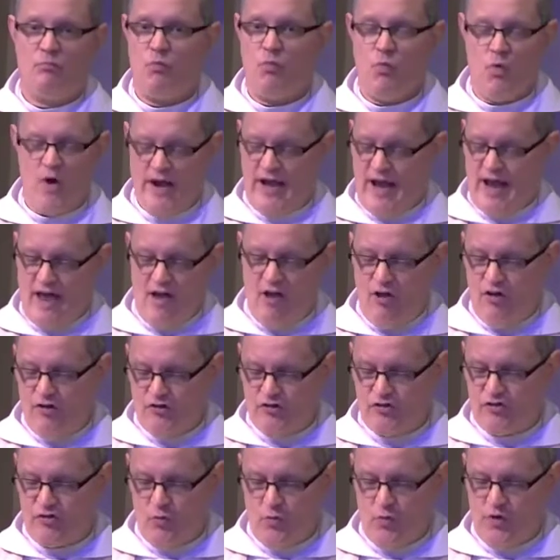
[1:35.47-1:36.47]
What
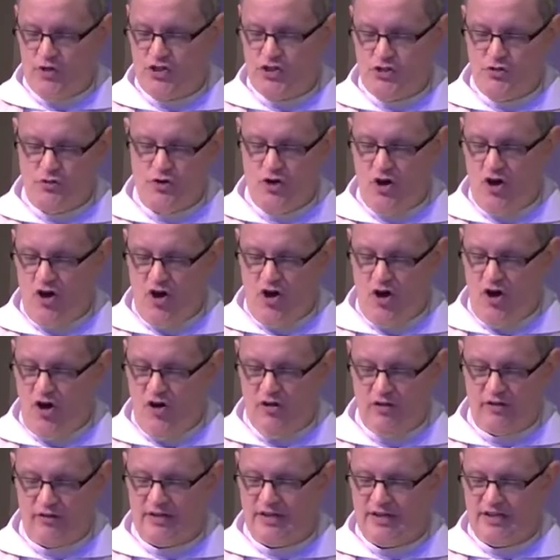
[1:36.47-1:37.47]
else would you
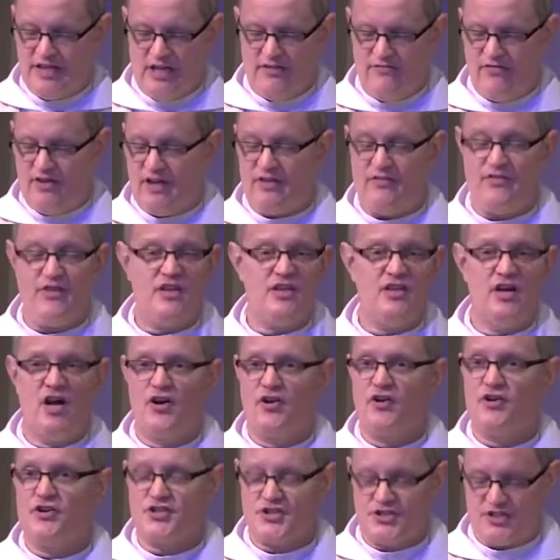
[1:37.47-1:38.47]
call giving the
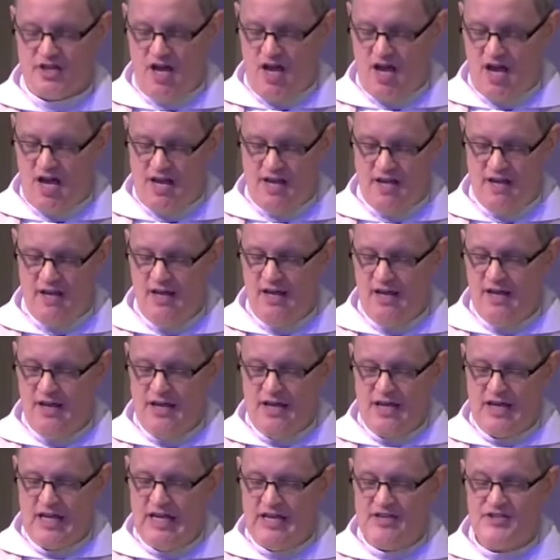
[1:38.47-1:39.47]
younger son
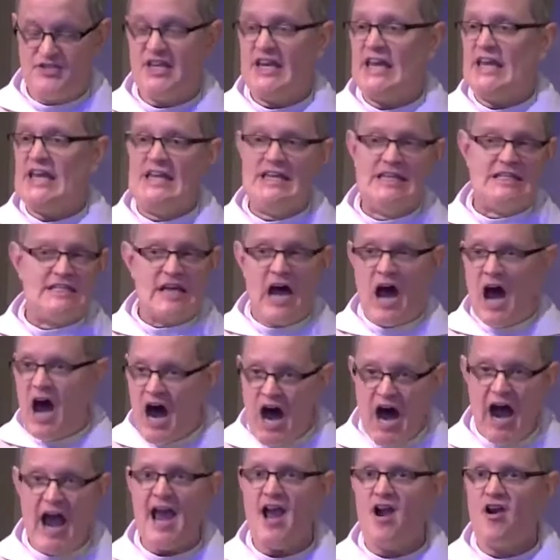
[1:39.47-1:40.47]
his
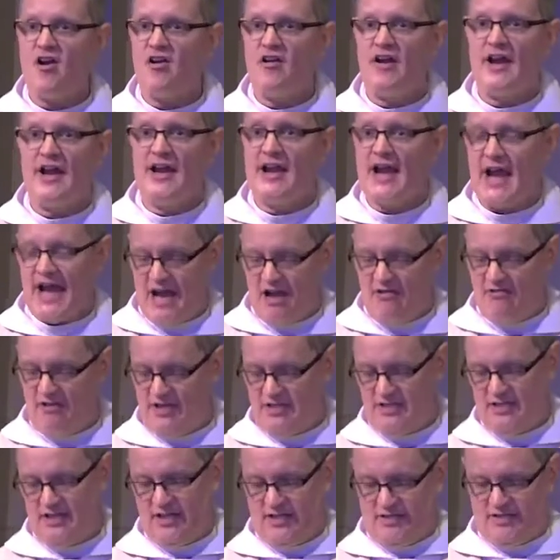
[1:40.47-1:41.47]
entire
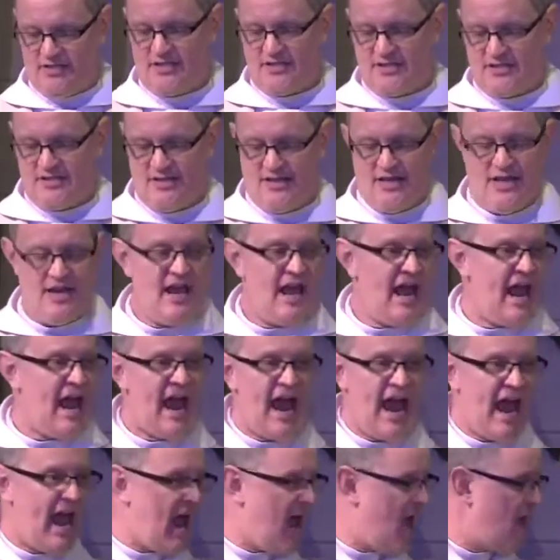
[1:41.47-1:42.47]
inheritance,
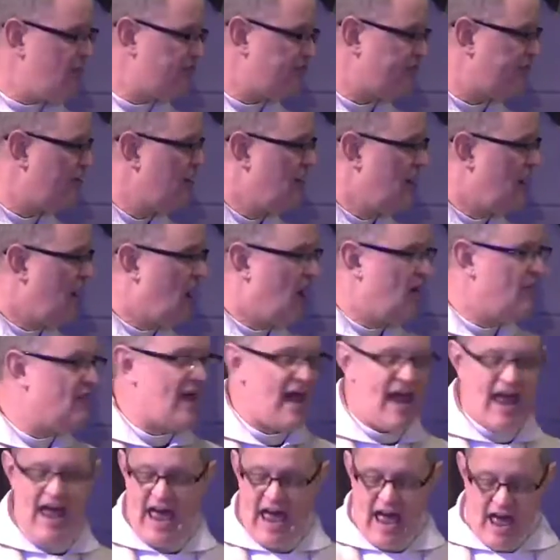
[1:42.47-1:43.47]
half of
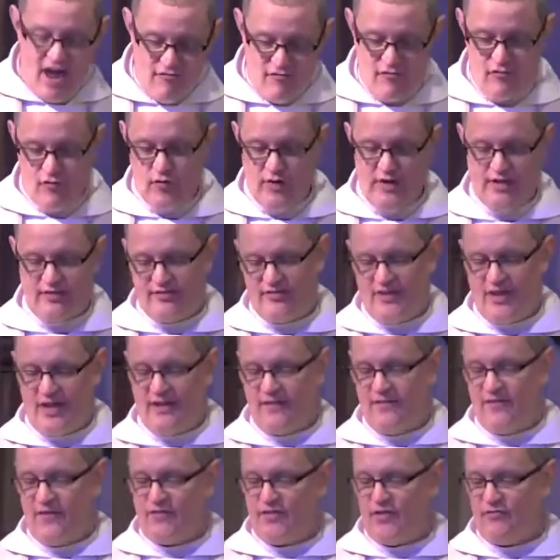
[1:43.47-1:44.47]

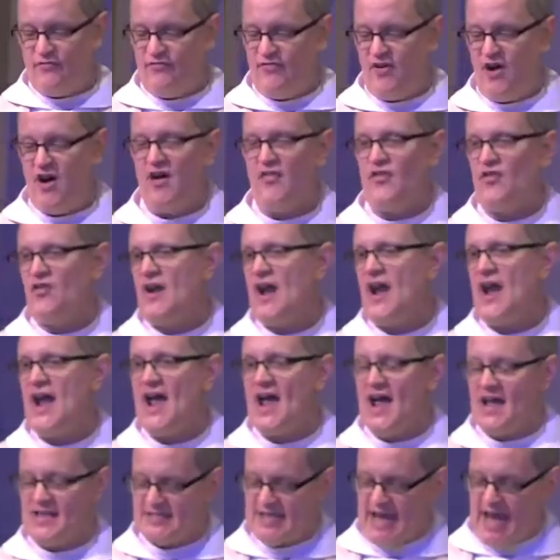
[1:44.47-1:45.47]
everything that the father
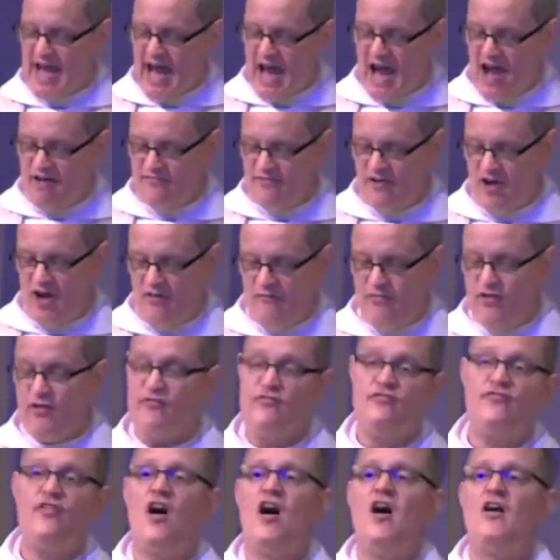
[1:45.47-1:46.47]
has, half of the
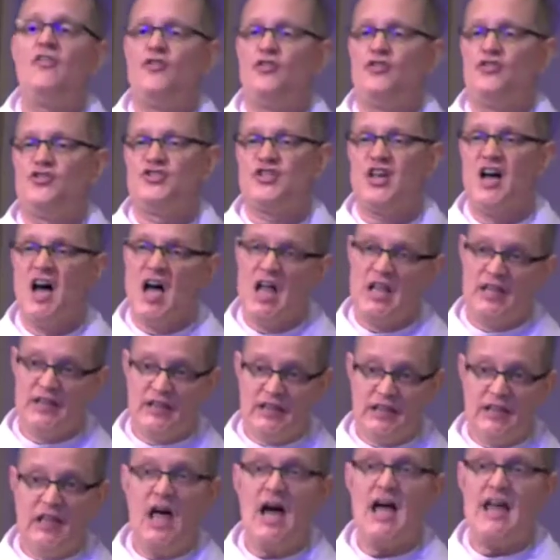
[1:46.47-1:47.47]
father's
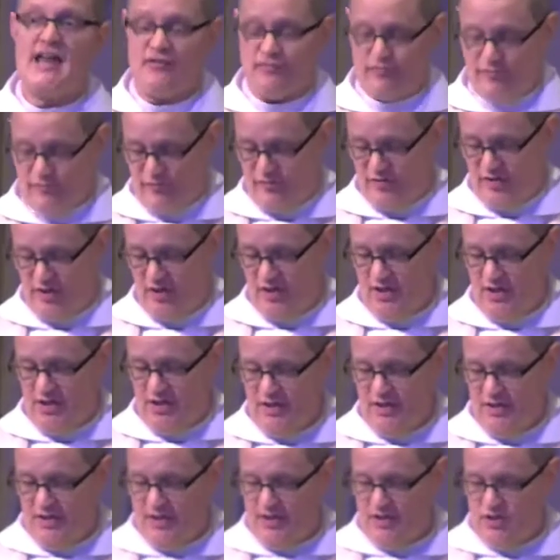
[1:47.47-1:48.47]
life,
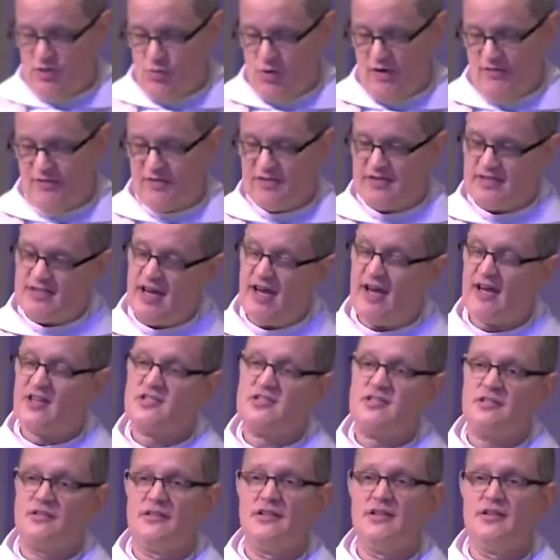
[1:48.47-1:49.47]
is what the
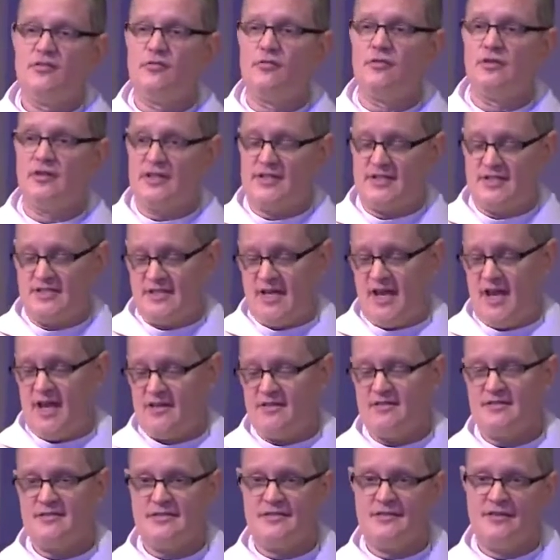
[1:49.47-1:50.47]
text literally
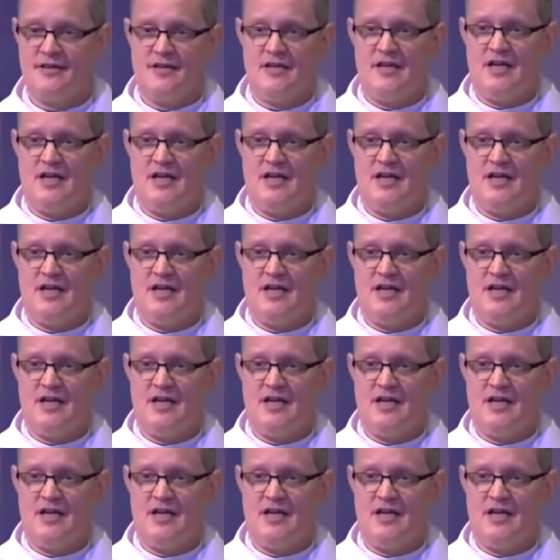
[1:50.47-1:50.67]
says.